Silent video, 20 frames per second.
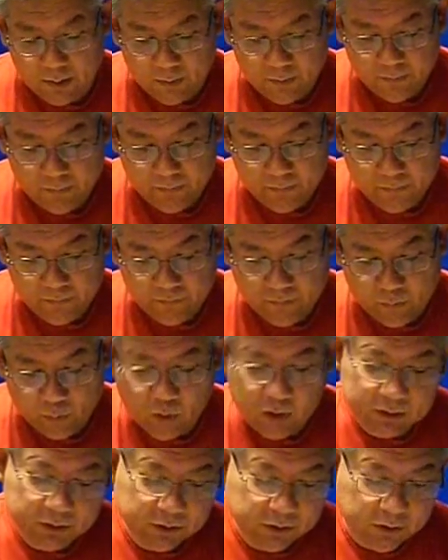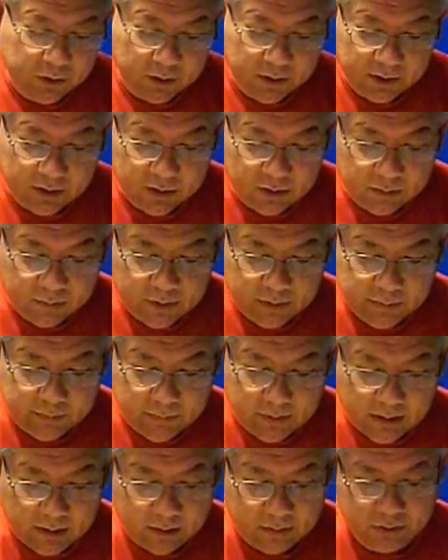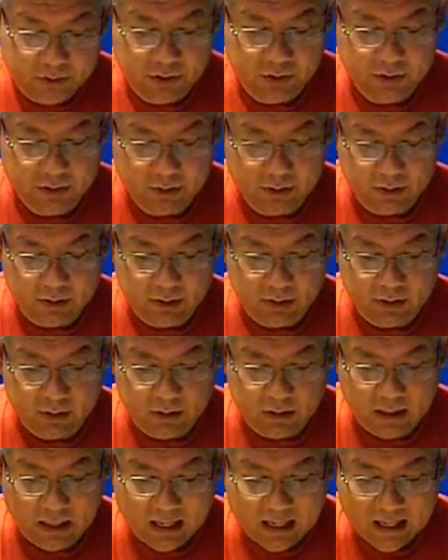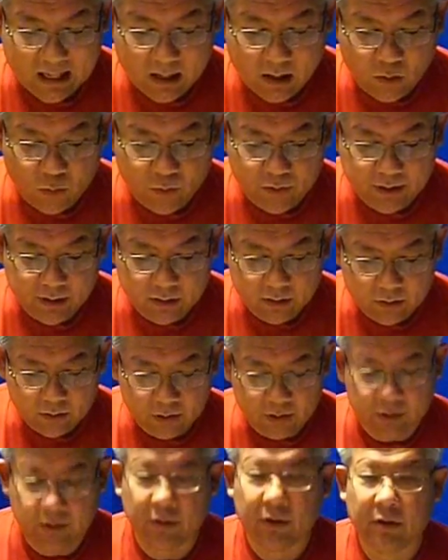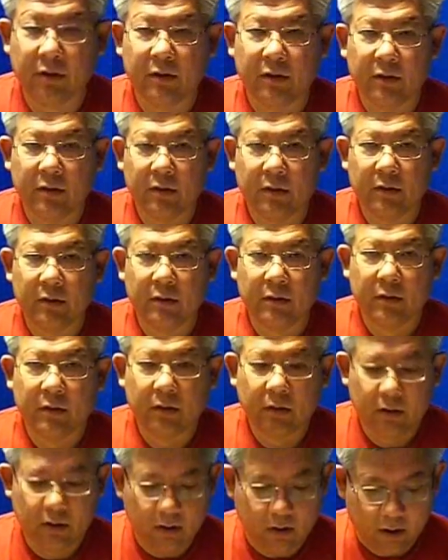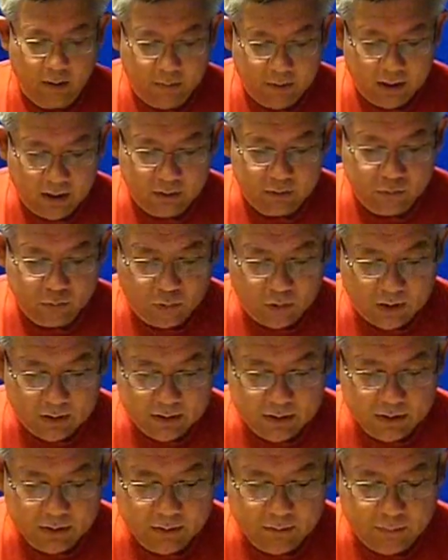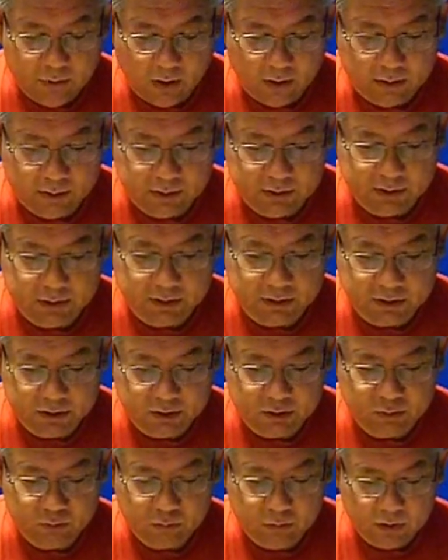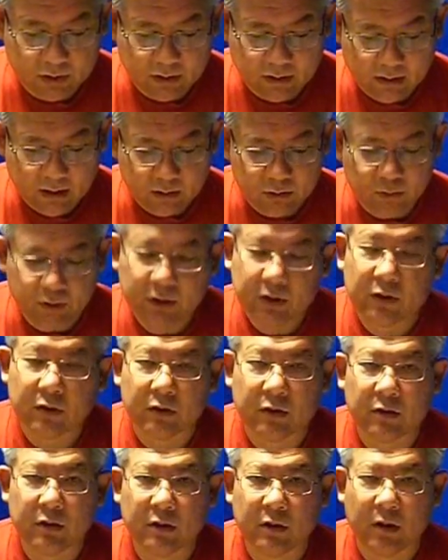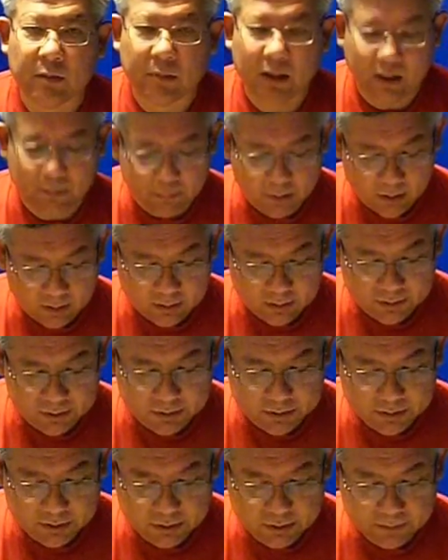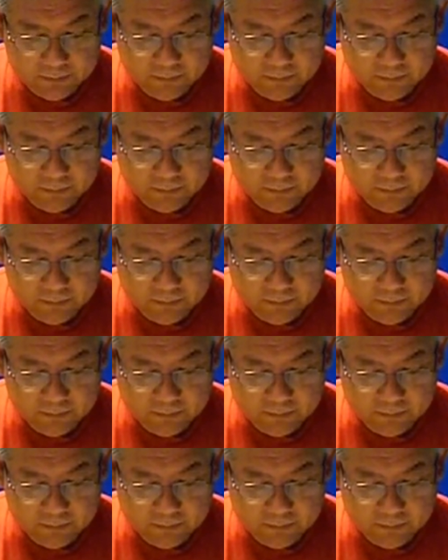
I want to talk a little bit about how we learn about what politics is. How do we learn about politics?